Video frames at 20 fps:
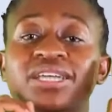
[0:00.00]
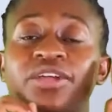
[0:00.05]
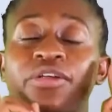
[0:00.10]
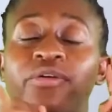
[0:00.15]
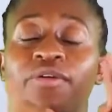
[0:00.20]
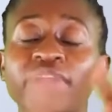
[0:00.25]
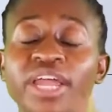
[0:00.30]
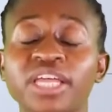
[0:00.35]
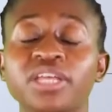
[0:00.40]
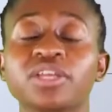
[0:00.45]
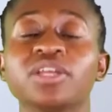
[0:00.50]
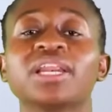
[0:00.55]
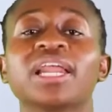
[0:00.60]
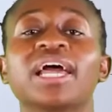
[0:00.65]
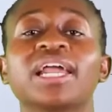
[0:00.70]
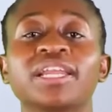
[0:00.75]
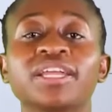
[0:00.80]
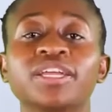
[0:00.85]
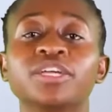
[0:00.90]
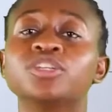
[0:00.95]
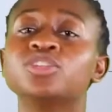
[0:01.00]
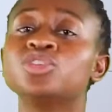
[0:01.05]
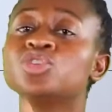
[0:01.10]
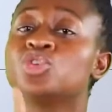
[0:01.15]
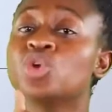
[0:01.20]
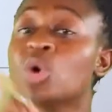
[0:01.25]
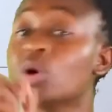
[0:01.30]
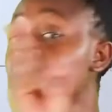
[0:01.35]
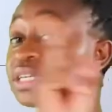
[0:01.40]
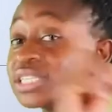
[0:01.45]
regularly.
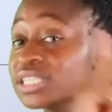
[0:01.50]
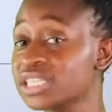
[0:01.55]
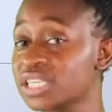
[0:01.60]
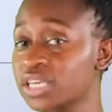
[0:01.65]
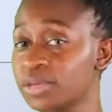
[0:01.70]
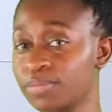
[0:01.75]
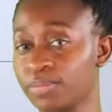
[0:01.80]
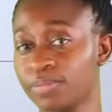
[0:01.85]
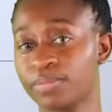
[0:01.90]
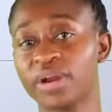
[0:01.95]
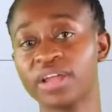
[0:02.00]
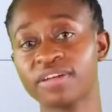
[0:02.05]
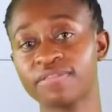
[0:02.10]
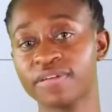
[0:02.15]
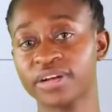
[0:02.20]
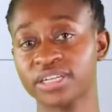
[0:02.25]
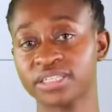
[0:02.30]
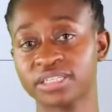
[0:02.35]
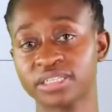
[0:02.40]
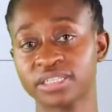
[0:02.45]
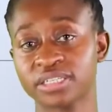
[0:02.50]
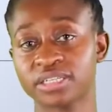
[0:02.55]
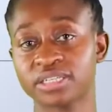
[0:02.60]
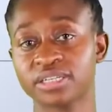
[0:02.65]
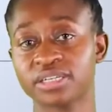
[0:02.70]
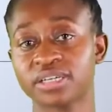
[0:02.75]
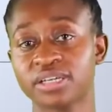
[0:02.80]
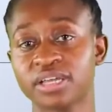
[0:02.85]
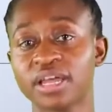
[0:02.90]
Don't skip breakfast.